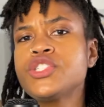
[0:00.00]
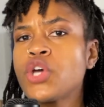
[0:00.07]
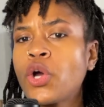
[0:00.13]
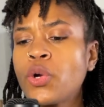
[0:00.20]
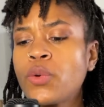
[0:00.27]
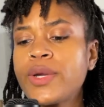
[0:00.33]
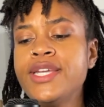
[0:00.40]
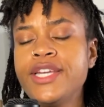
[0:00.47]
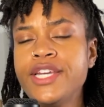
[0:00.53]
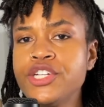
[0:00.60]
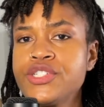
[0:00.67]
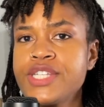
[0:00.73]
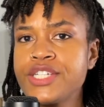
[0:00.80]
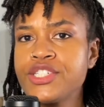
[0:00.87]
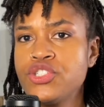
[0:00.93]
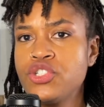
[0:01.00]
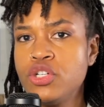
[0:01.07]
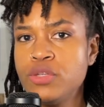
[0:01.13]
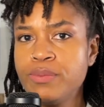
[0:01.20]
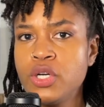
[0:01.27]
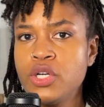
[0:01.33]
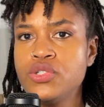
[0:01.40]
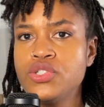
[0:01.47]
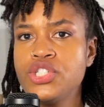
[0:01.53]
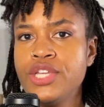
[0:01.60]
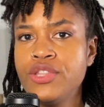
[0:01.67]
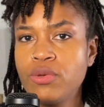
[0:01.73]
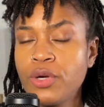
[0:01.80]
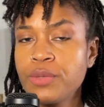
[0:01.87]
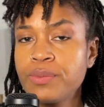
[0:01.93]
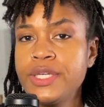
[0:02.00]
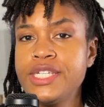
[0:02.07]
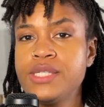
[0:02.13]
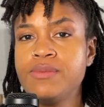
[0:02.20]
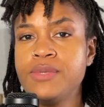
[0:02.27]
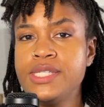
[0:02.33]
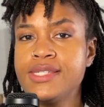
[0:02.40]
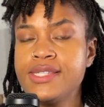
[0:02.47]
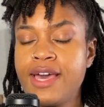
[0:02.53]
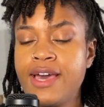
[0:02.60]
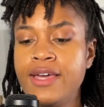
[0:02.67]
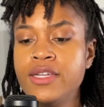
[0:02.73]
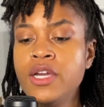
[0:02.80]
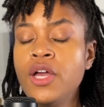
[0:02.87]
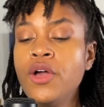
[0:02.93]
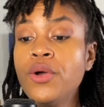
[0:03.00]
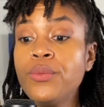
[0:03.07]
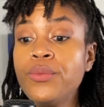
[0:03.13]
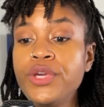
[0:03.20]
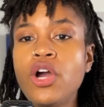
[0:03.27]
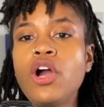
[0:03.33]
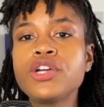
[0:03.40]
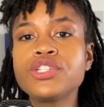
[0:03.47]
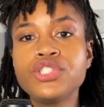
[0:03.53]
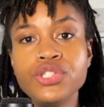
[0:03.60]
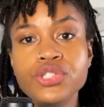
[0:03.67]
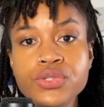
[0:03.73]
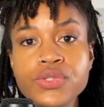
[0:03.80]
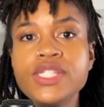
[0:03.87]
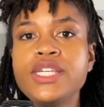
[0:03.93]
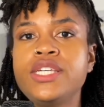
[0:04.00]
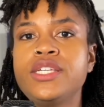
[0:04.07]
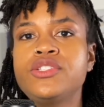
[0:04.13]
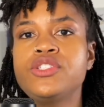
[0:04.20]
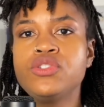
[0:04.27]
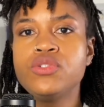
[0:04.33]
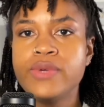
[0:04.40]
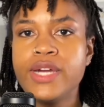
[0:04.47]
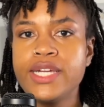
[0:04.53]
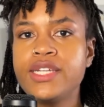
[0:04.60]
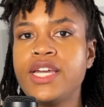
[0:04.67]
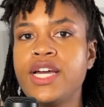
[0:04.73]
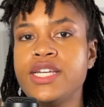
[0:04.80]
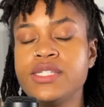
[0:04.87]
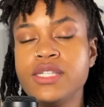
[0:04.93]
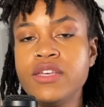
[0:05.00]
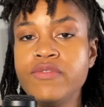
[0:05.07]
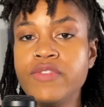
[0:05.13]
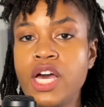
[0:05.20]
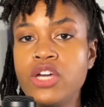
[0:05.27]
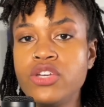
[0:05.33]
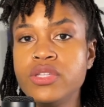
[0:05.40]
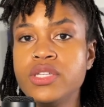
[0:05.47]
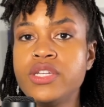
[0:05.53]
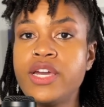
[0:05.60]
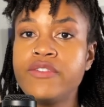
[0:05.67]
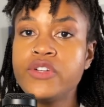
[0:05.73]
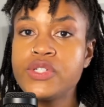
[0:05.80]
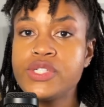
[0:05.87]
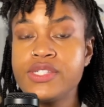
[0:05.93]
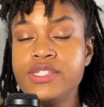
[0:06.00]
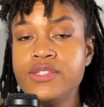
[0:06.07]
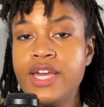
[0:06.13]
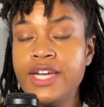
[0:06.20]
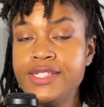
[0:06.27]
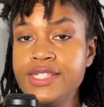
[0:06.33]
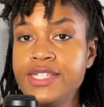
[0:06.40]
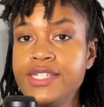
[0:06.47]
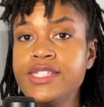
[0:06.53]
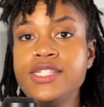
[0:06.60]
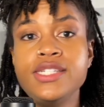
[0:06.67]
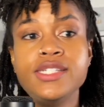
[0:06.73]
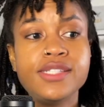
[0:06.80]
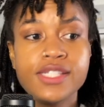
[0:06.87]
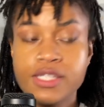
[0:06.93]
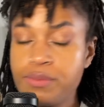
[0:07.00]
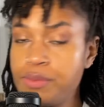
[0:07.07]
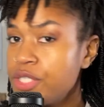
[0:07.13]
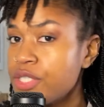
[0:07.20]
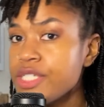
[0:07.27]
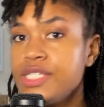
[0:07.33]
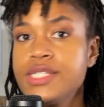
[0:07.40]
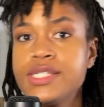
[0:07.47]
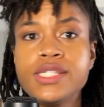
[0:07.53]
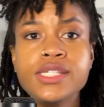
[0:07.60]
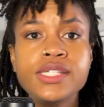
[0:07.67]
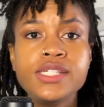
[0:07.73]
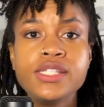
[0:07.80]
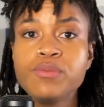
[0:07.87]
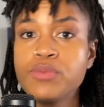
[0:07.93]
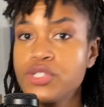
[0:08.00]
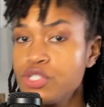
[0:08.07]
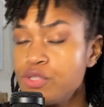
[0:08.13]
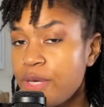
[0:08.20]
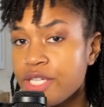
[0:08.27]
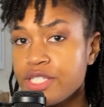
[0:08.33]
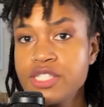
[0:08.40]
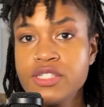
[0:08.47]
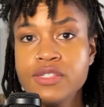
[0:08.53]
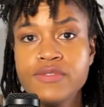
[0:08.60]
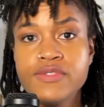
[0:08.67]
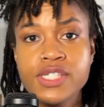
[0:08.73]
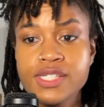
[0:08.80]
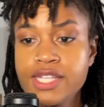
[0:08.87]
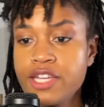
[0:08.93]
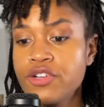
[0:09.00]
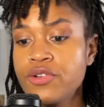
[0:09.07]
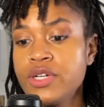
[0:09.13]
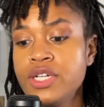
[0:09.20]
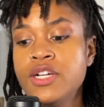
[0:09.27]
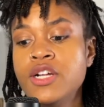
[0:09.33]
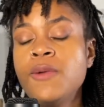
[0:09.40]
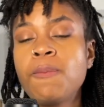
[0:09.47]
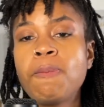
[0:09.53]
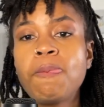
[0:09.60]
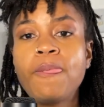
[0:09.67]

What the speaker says: So, an intersectional approach in the workplace means that we are choosing to recognize and value the diverse identities, experiences, perspectives, etc.,